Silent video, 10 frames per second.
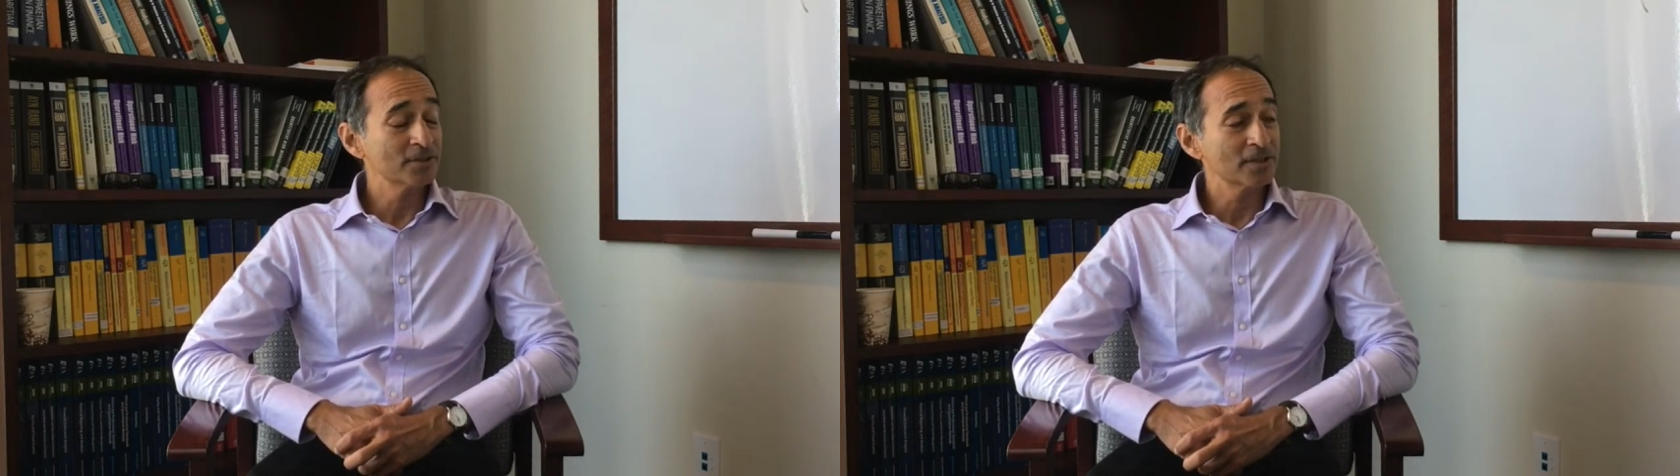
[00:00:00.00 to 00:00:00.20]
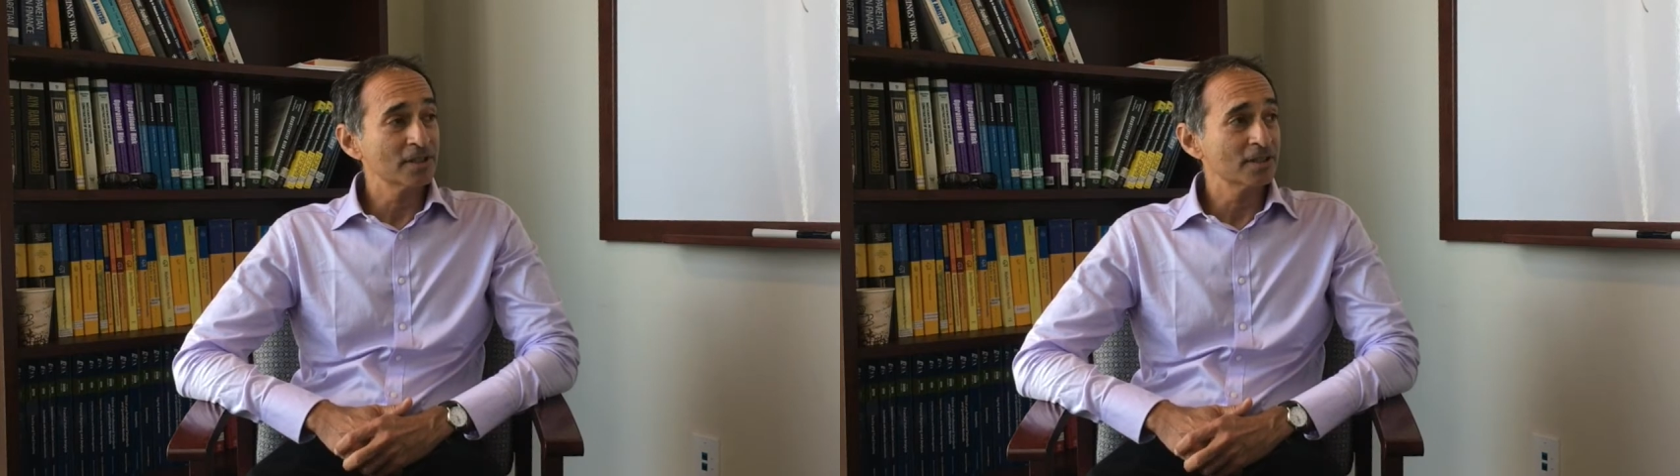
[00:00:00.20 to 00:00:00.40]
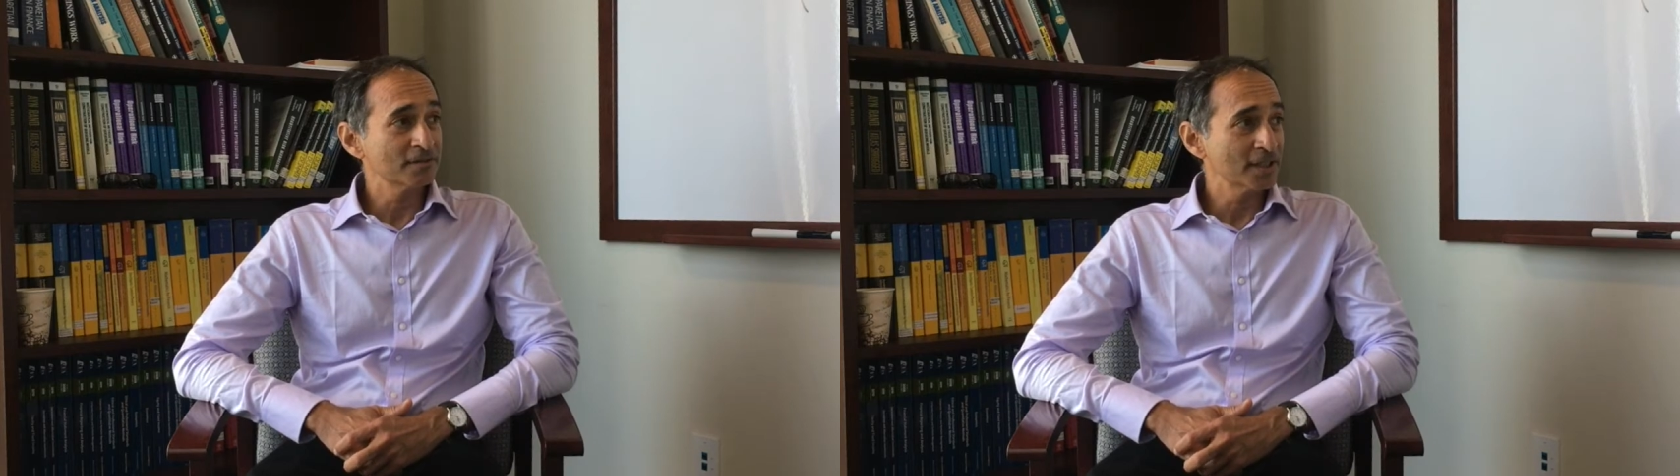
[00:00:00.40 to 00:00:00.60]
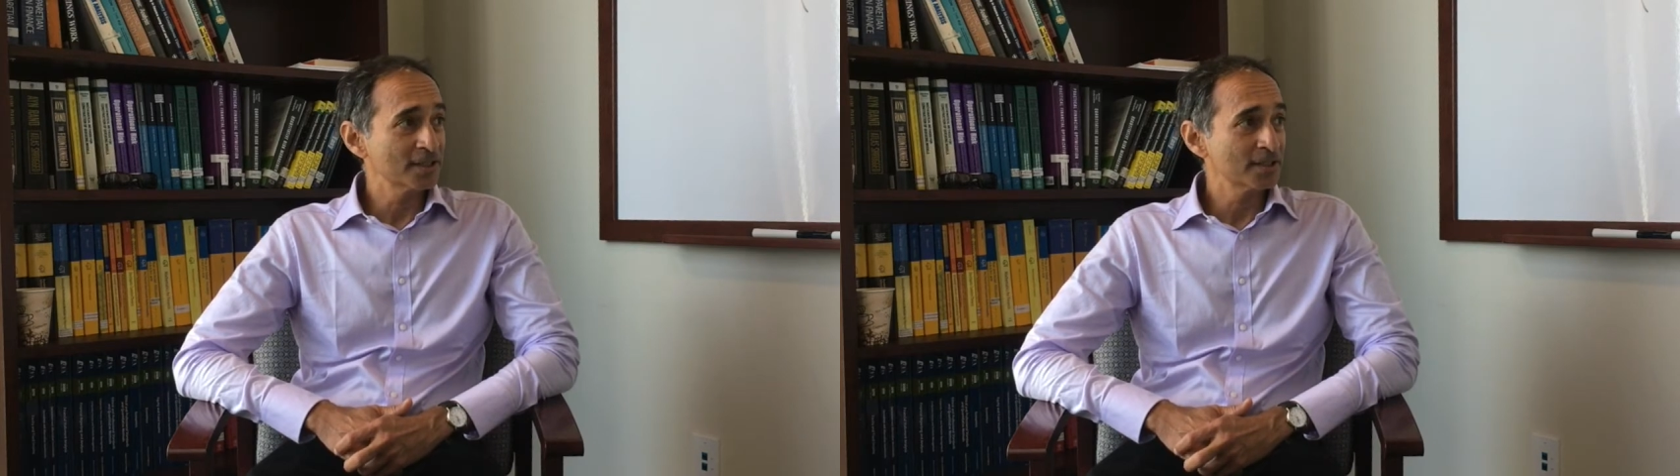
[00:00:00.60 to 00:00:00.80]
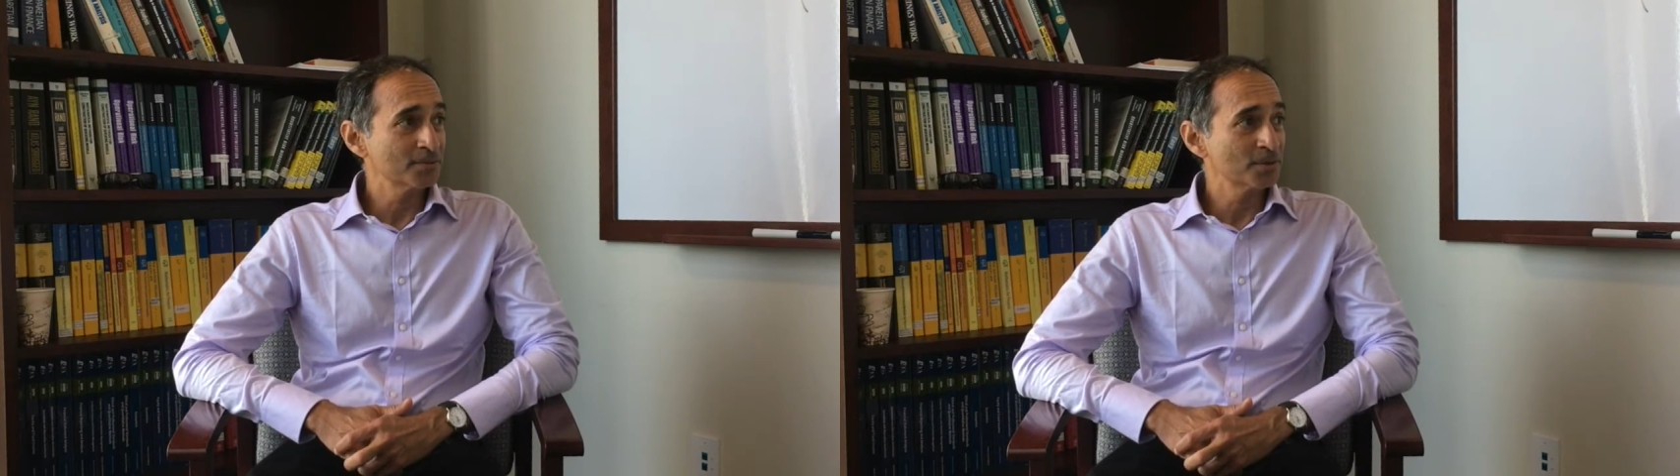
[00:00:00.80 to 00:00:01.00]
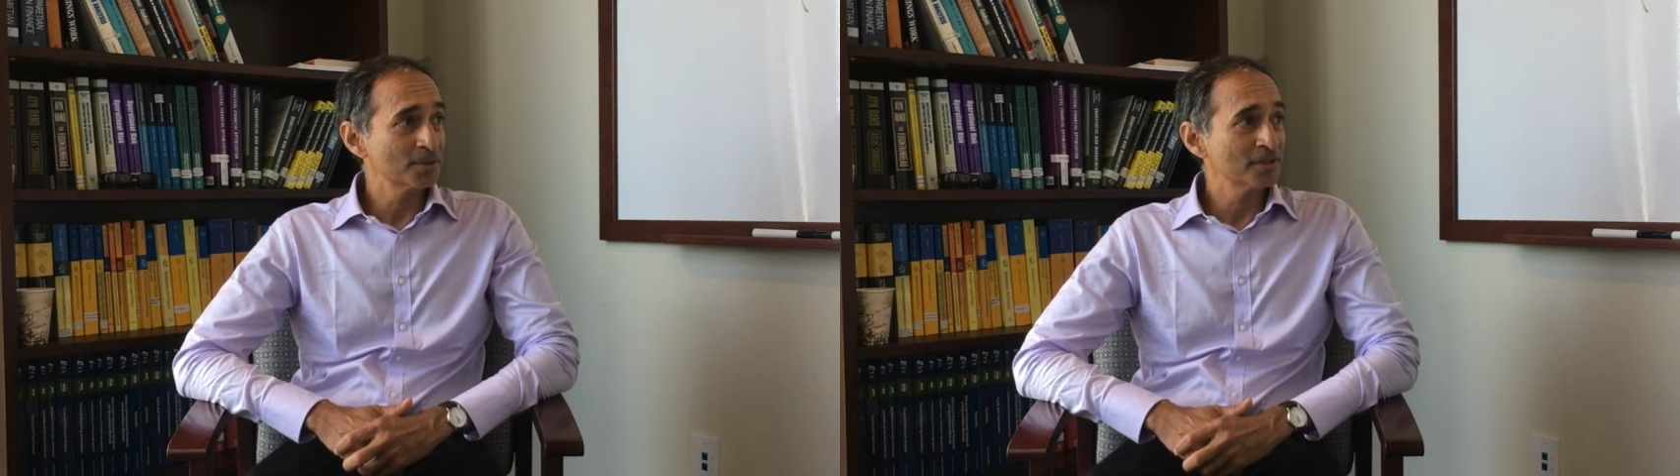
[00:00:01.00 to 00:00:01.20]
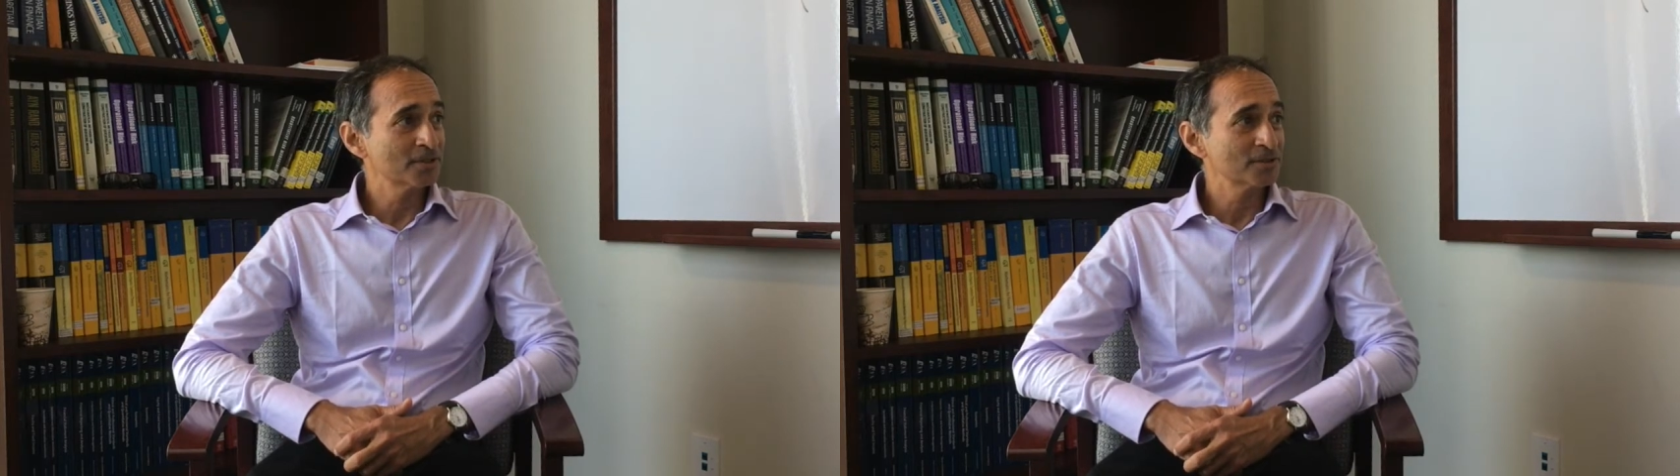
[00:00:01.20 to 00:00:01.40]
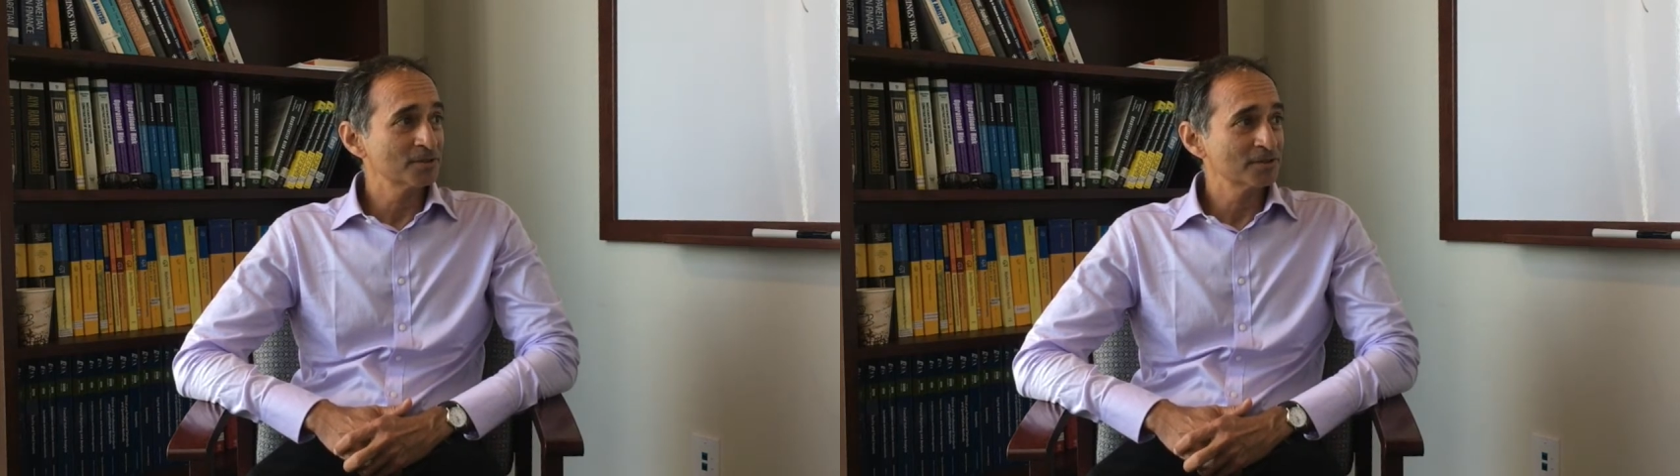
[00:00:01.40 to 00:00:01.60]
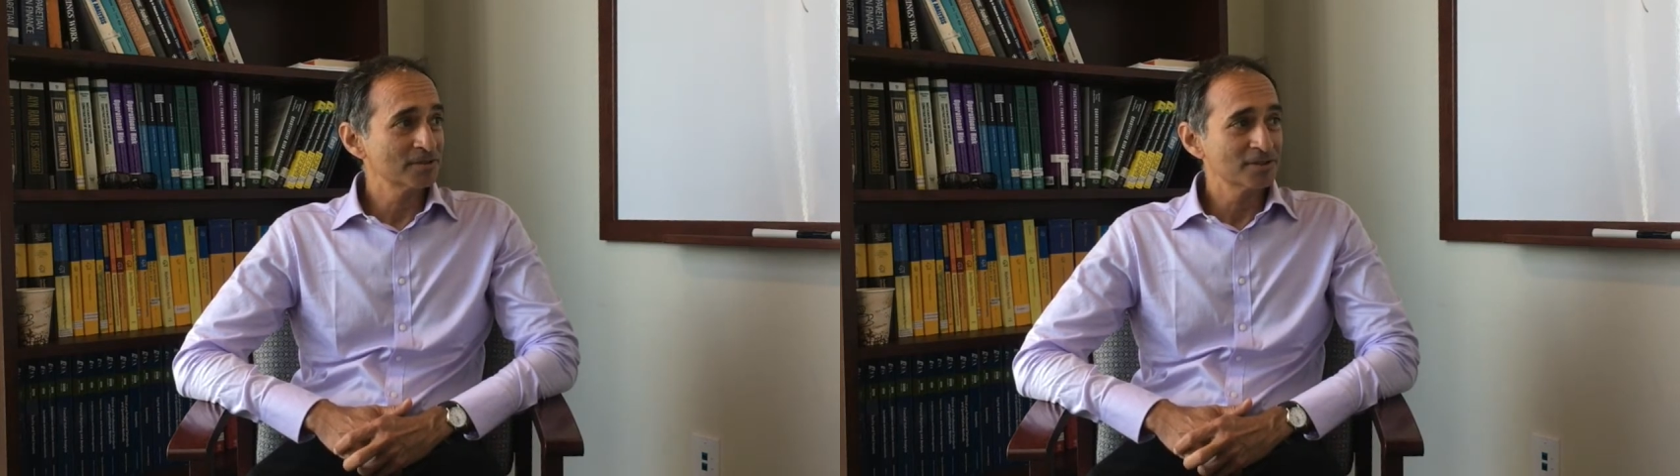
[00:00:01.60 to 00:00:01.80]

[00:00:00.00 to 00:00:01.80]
you on our advisory board to,